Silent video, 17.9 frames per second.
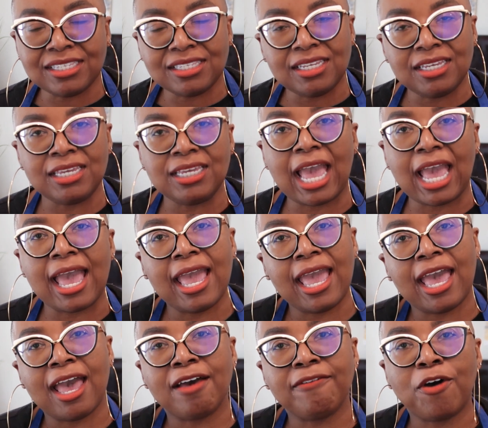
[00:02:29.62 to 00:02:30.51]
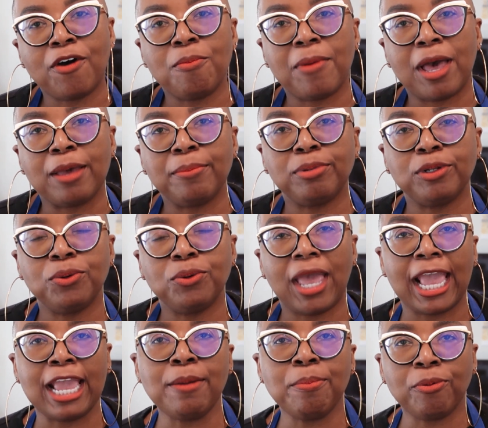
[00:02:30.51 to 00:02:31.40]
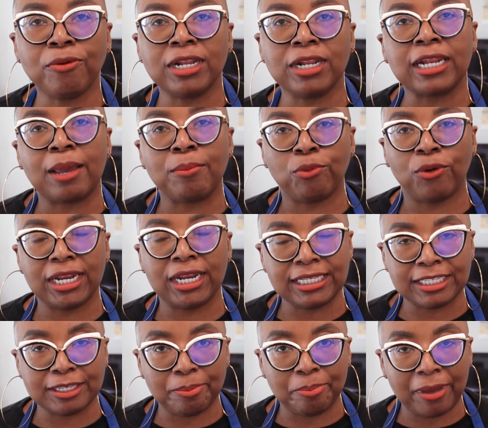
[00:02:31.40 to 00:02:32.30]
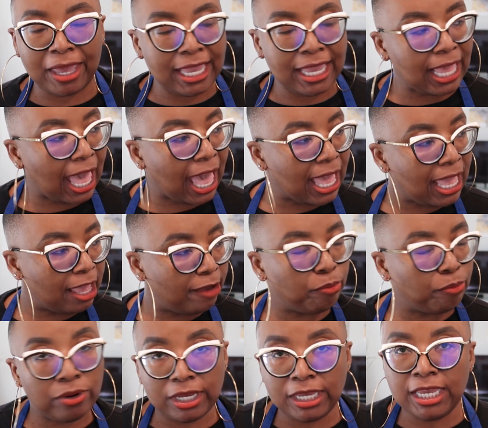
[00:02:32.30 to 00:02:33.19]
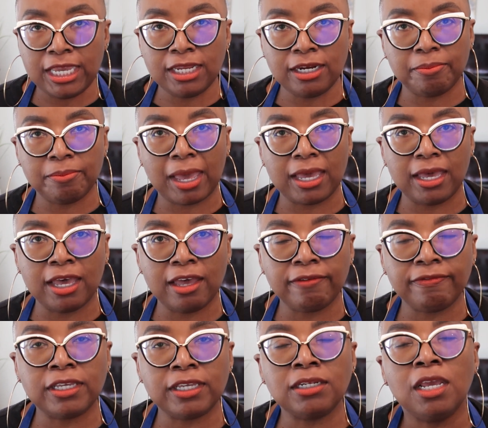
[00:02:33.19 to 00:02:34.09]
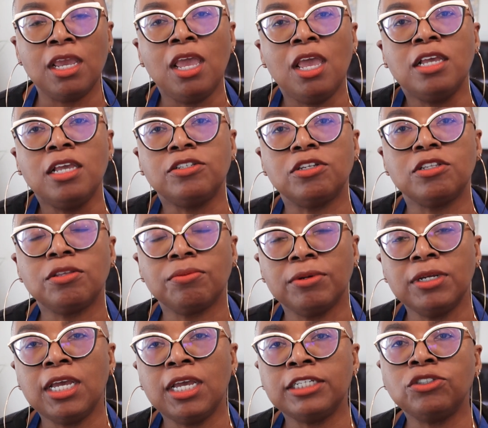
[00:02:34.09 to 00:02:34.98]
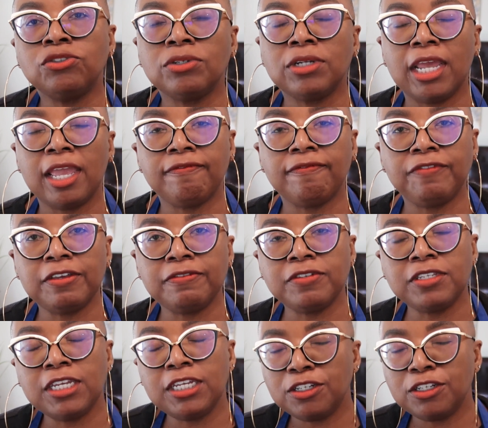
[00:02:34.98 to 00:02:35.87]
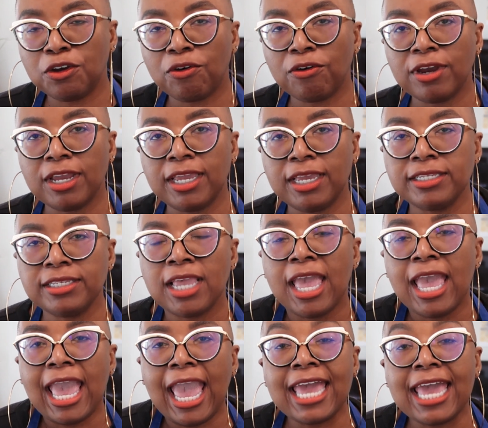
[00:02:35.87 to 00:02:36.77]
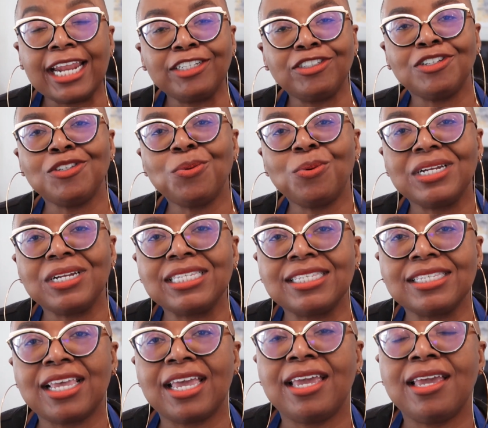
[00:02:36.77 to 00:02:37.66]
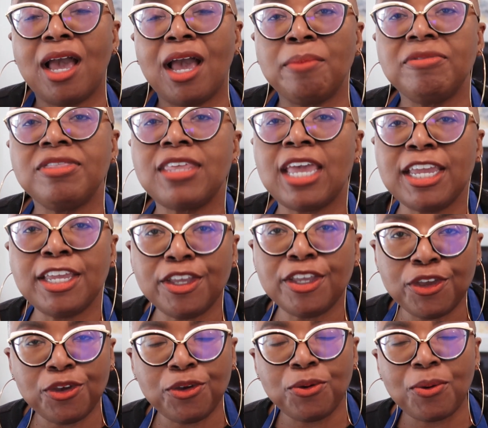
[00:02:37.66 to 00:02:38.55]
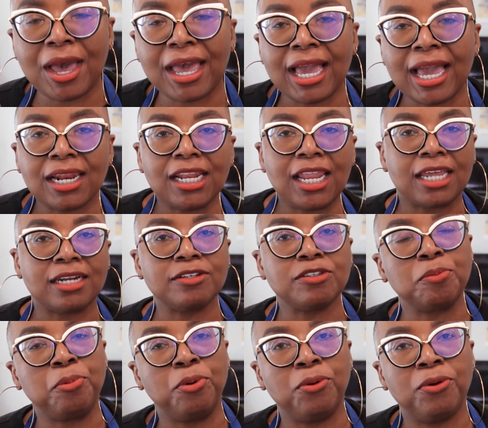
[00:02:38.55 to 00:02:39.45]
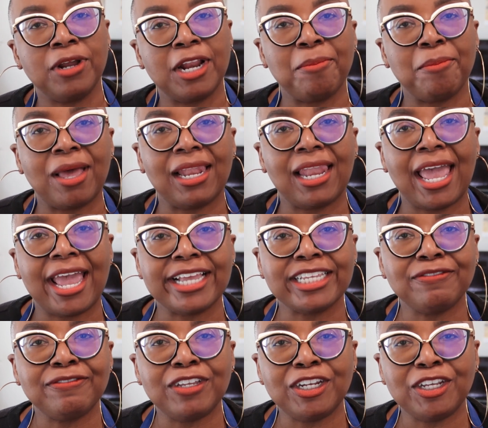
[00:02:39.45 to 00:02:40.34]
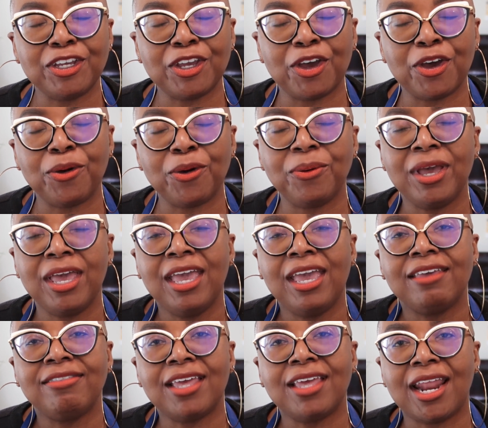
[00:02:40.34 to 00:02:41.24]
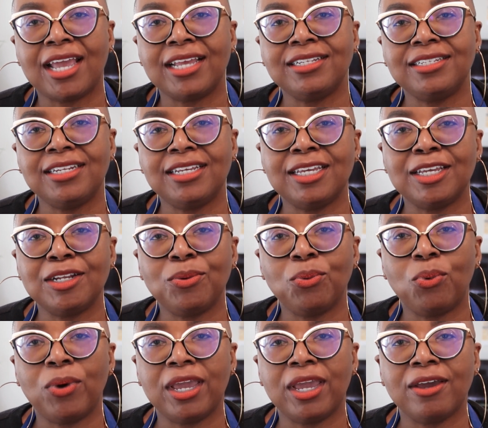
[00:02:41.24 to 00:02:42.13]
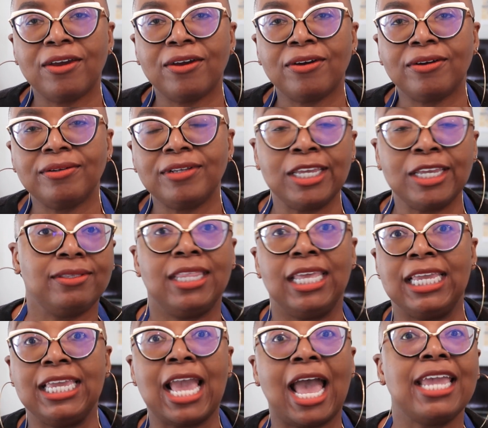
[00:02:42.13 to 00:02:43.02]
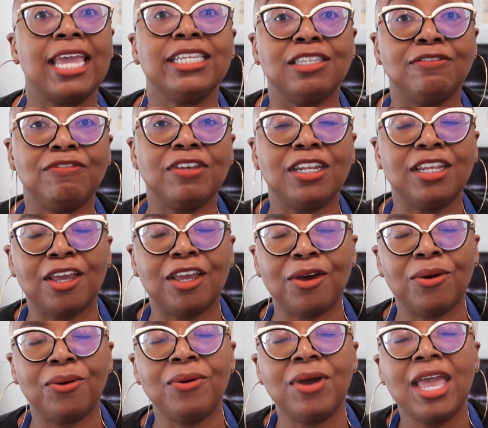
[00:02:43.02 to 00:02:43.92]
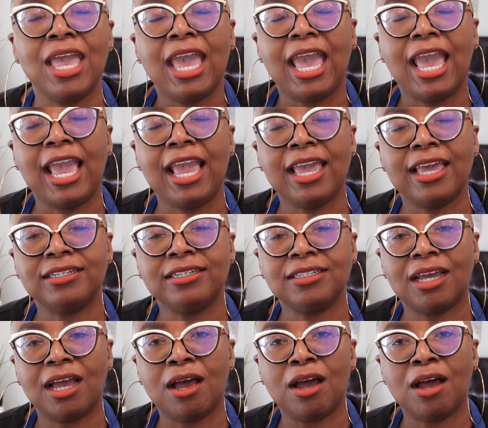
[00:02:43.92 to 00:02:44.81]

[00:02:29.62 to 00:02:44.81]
see, I have on my blue apron and I'm ready to bake. I have preheated my oven to 315 degrees. And I just want to say thank you. I got a lot of support in my last video that I did the yikes video. And